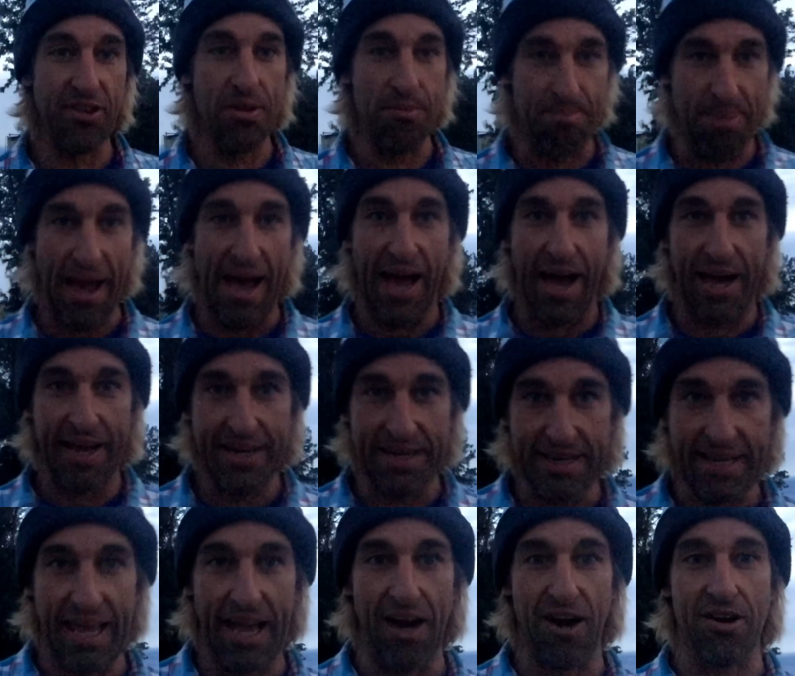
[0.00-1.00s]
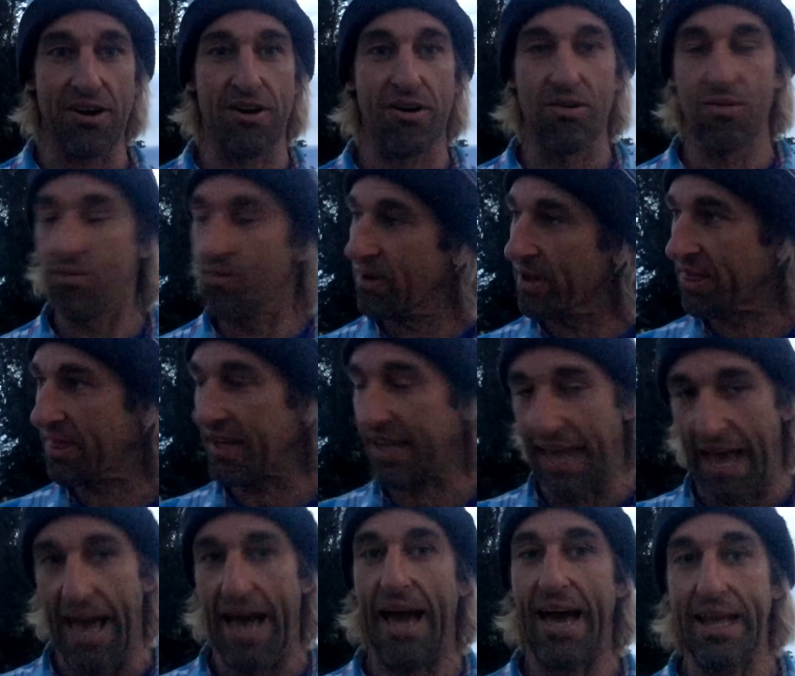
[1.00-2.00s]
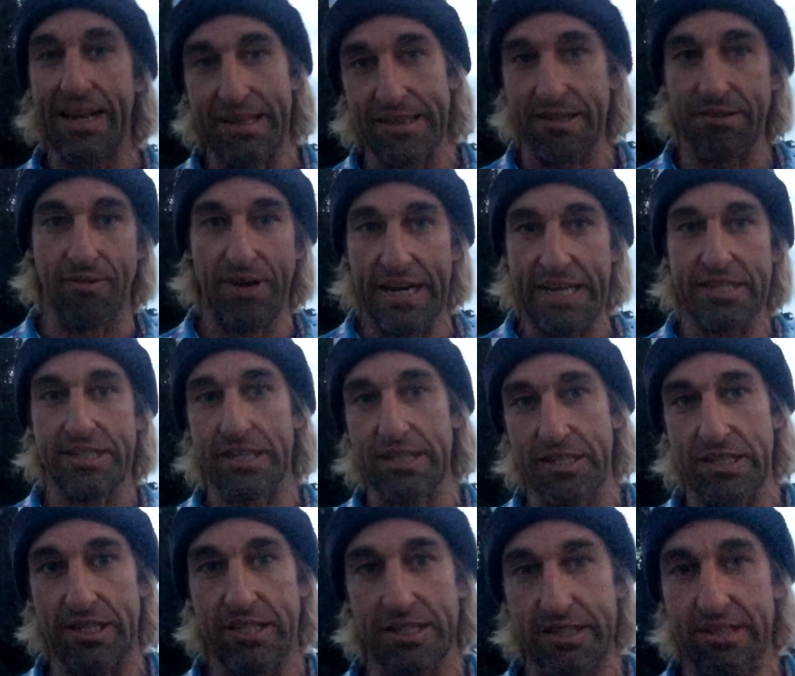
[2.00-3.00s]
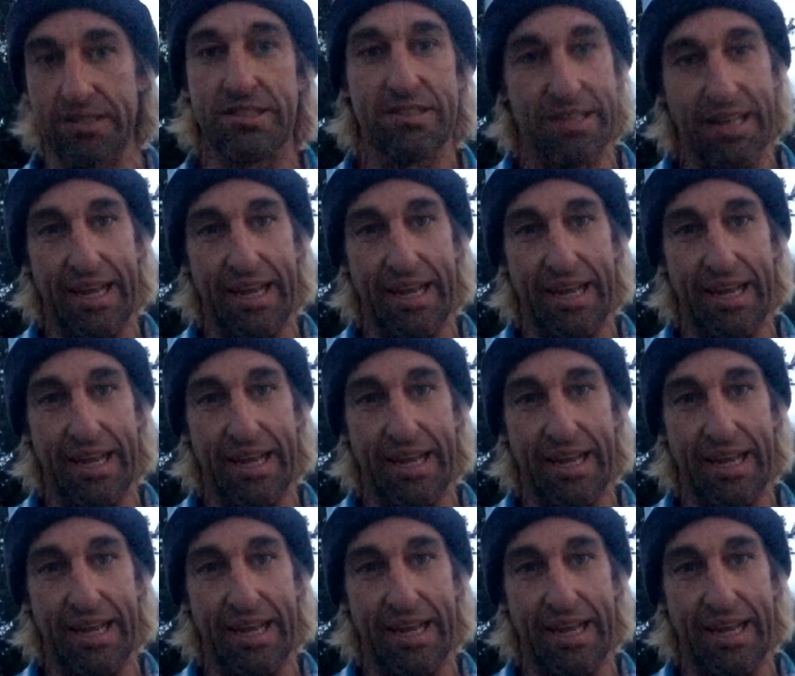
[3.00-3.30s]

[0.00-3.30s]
the bad encounter with the cat and the racist dudes,